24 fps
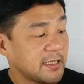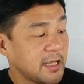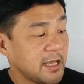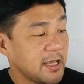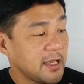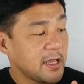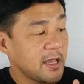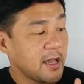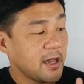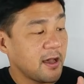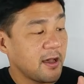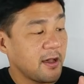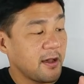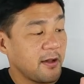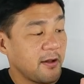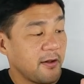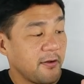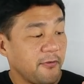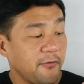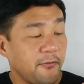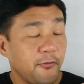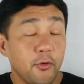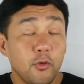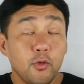a
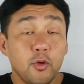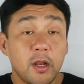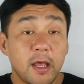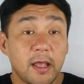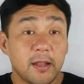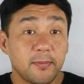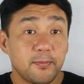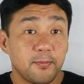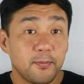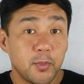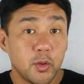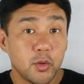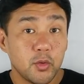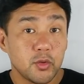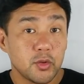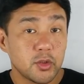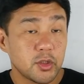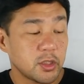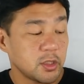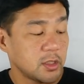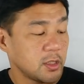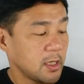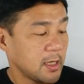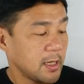uh, full-length
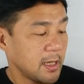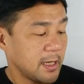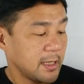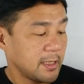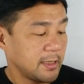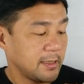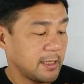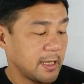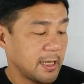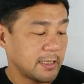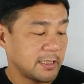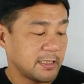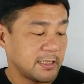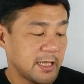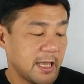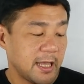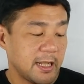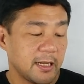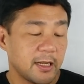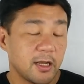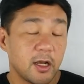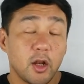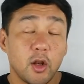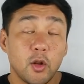boost that's
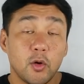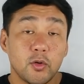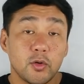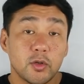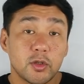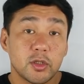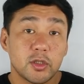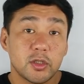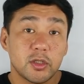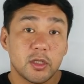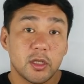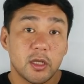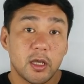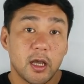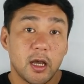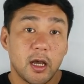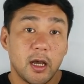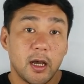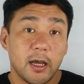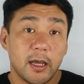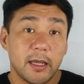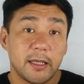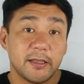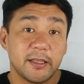enclosed
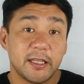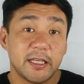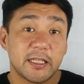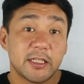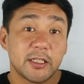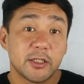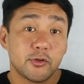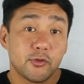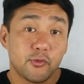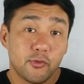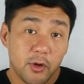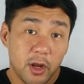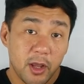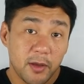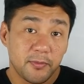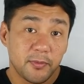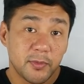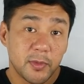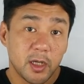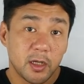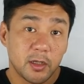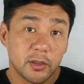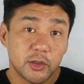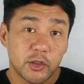uh, in this
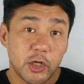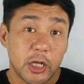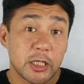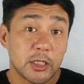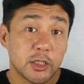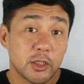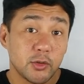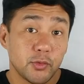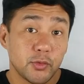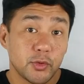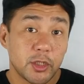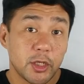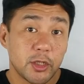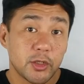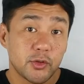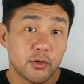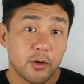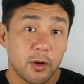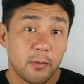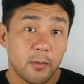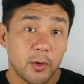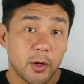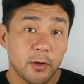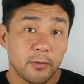ribbed translucent
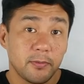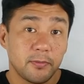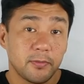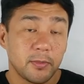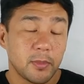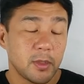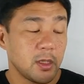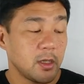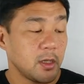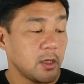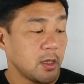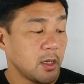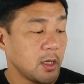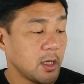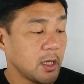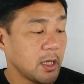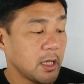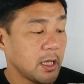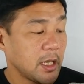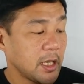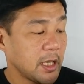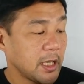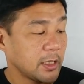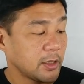rubber.
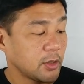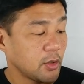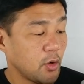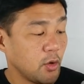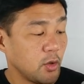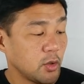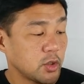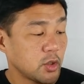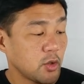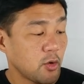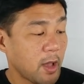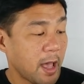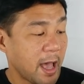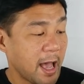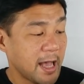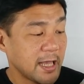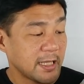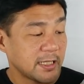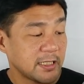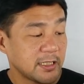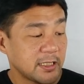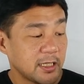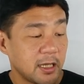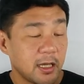It also
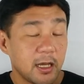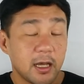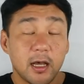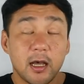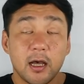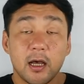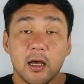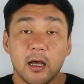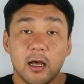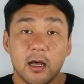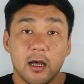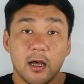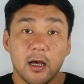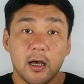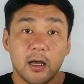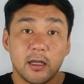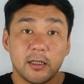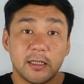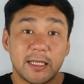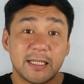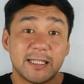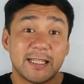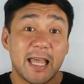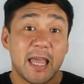has uh, uh,
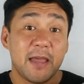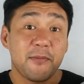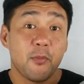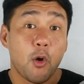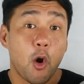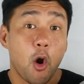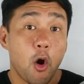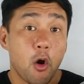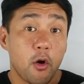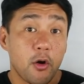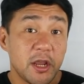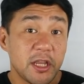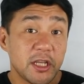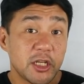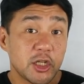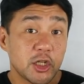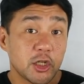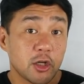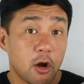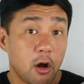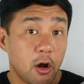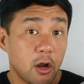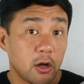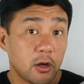the same orange
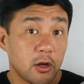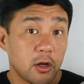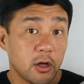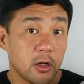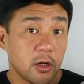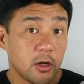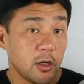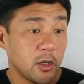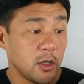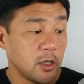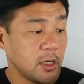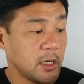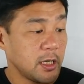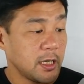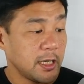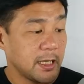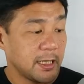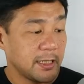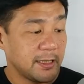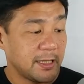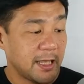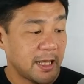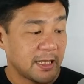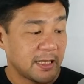color
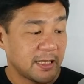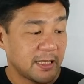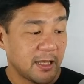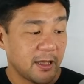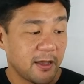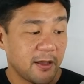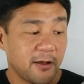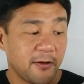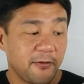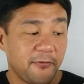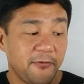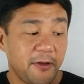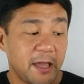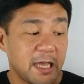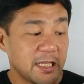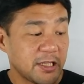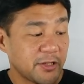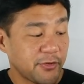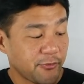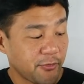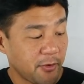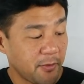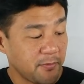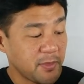that uh, fades
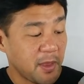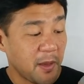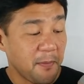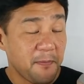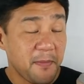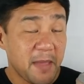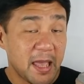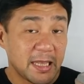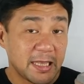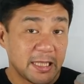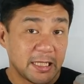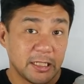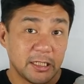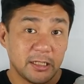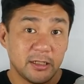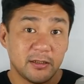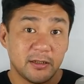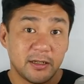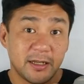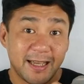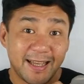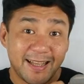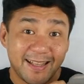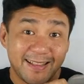from the middle
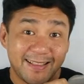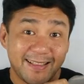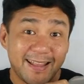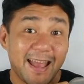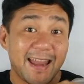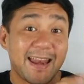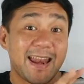then